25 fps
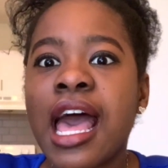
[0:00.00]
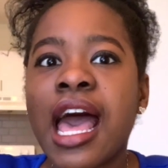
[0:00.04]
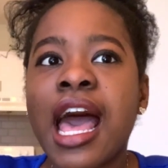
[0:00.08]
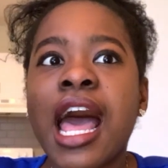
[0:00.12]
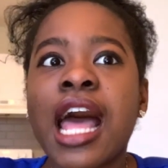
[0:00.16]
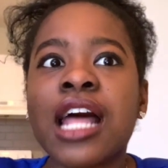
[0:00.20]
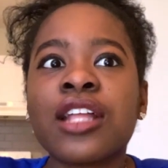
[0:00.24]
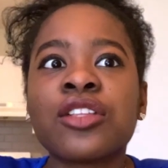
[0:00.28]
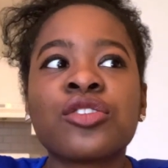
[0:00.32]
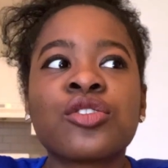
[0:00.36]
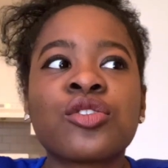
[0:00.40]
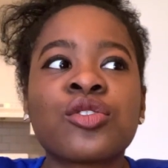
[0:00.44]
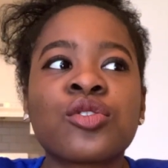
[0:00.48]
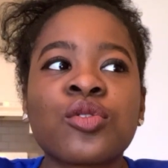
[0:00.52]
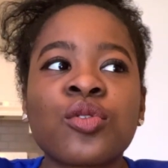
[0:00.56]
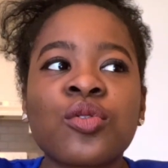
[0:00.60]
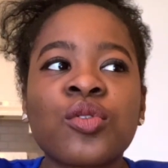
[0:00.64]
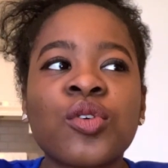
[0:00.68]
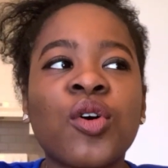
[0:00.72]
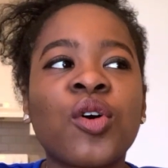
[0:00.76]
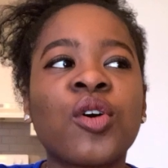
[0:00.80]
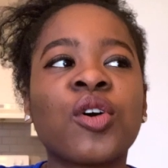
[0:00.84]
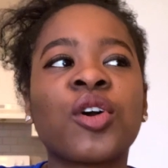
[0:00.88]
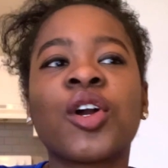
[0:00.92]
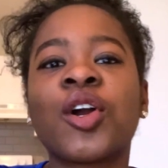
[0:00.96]
And
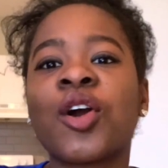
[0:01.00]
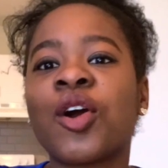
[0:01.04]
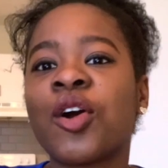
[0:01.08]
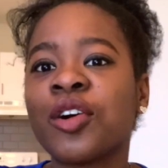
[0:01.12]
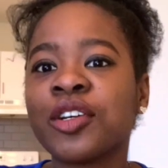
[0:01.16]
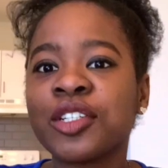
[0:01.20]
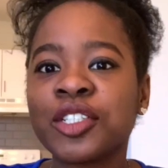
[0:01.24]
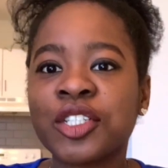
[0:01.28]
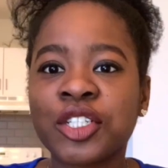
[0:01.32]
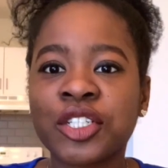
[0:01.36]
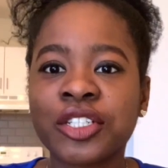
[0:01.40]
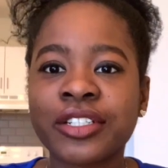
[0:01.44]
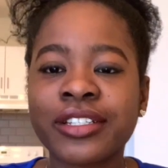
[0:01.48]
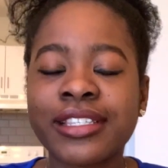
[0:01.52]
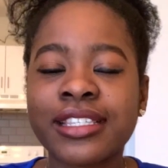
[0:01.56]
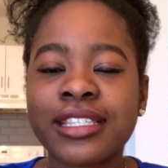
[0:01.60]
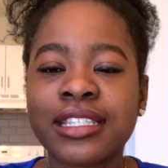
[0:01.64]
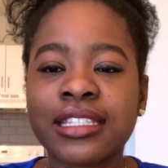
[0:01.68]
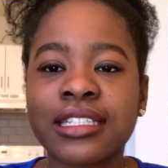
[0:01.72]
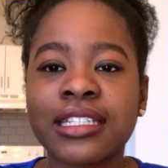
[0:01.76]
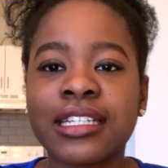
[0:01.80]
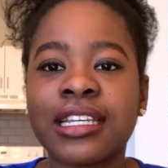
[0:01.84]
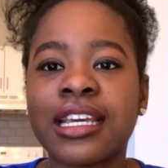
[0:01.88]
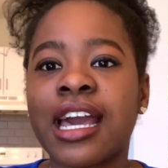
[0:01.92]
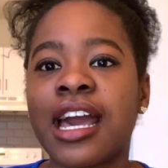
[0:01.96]
so
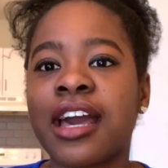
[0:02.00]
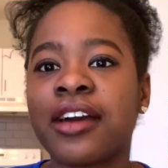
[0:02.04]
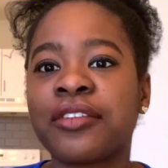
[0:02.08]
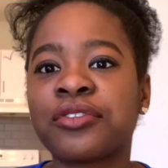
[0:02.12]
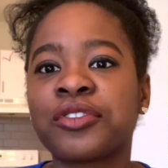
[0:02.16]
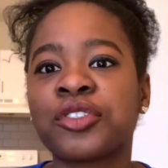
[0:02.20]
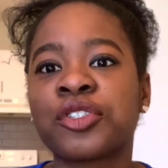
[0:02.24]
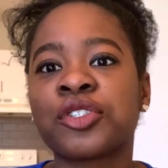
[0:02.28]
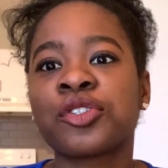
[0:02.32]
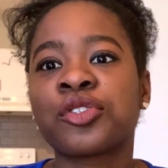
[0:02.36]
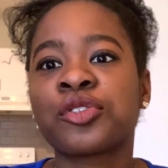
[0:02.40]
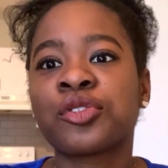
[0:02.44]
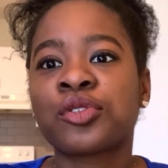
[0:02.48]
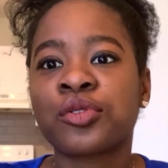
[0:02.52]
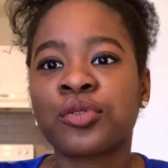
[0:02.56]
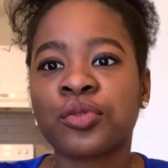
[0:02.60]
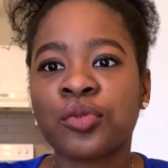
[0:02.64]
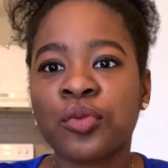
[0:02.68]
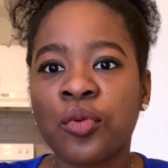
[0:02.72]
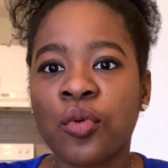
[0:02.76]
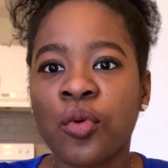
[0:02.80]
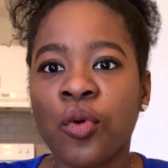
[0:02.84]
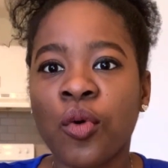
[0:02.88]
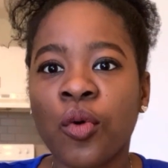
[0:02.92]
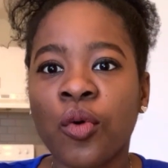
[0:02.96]
unconsciously after
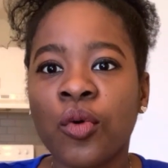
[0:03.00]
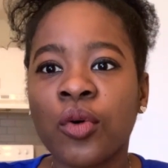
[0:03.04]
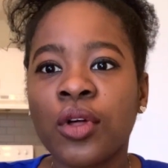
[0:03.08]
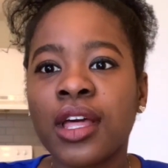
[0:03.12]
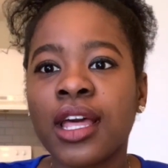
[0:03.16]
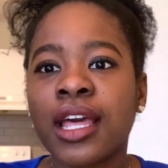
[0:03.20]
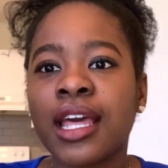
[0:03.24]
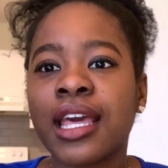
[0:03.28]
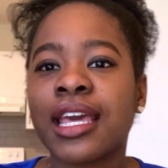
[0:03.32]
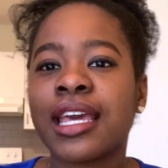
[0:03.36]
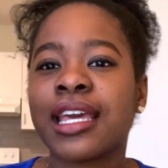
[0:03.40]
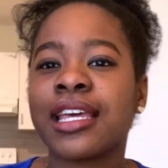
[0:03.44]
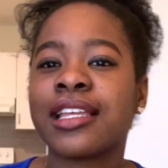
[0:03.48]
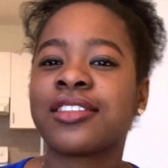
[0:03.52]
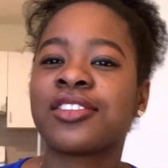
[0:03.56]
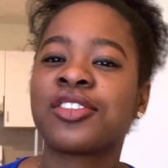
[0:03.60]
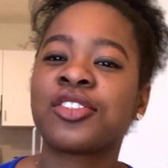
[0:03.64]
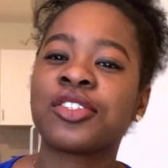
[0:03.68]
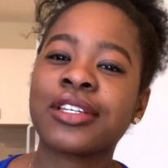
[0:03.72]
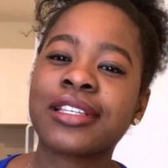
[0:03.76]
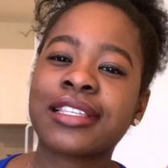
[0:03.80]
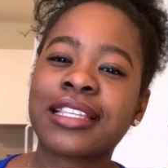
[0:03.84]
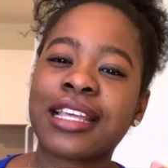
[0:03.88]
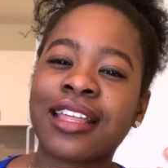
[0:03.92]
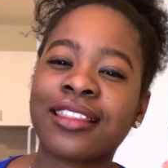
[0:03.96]
school, it's
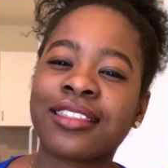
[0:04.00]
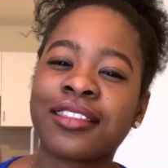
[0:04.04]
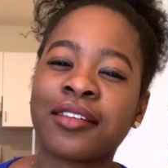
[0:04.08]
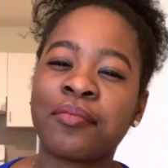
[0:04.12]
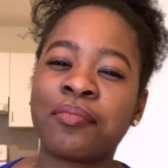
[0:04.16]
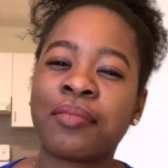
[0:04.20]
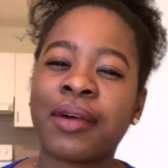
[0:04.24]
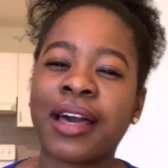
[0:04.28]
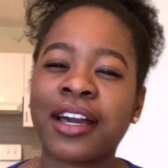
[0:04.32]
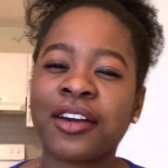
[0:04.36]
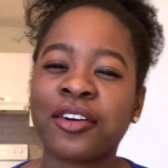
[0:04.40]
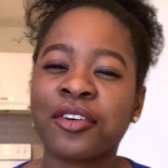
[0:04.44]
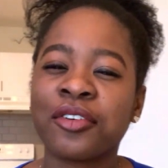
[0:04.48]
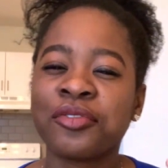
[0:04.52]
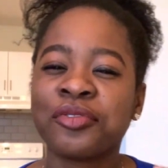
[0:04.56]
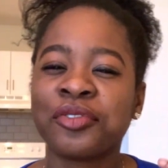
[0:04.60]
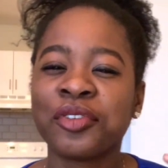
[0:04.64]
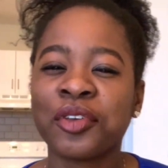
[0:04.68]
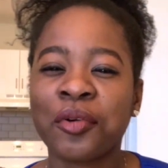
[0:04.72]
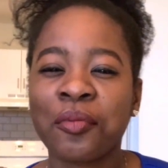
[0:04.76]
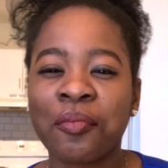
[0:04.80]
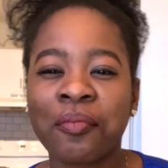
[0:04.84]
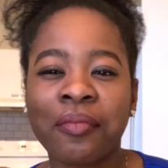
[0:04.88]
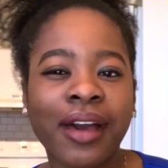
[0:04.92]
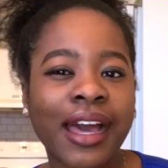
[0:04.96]
just at the back of
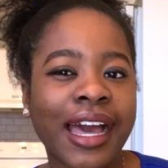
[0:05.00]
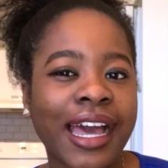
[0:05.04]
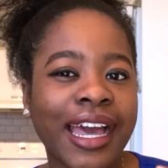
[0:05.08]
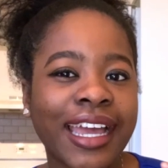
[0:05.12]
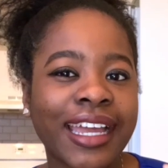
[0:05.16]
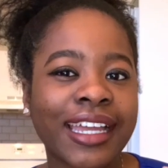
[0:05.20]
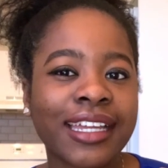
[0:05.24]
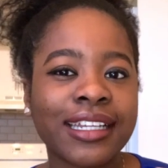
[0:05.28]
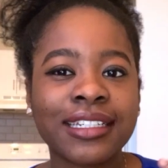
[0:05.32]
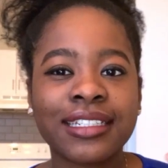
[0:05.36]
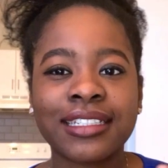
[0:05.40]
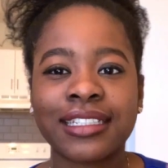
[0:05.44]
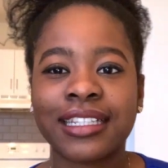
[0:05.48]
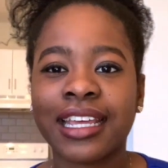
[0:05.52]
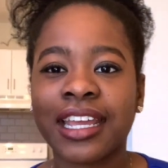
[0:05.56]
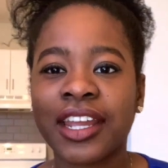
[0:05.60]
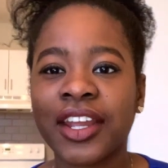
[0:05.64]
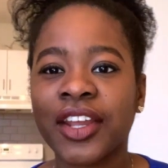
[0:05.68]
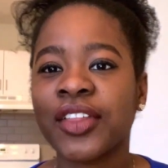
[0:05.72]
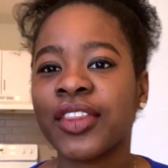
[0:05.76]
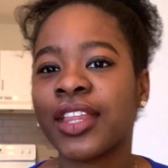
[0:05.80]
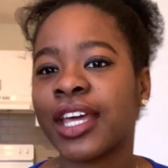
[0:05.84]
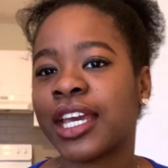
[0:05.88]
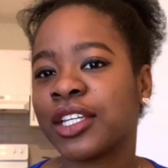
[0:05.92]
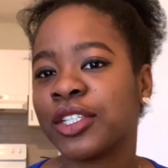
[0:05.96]
your mind
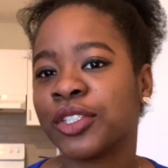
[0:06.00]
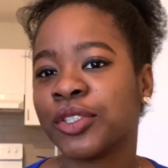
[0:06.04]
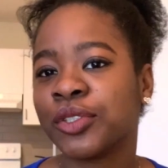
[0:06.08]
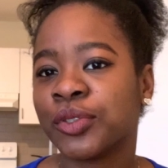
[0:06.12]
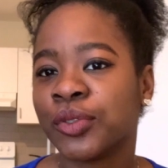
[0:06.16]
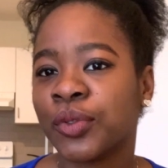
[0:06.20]
there that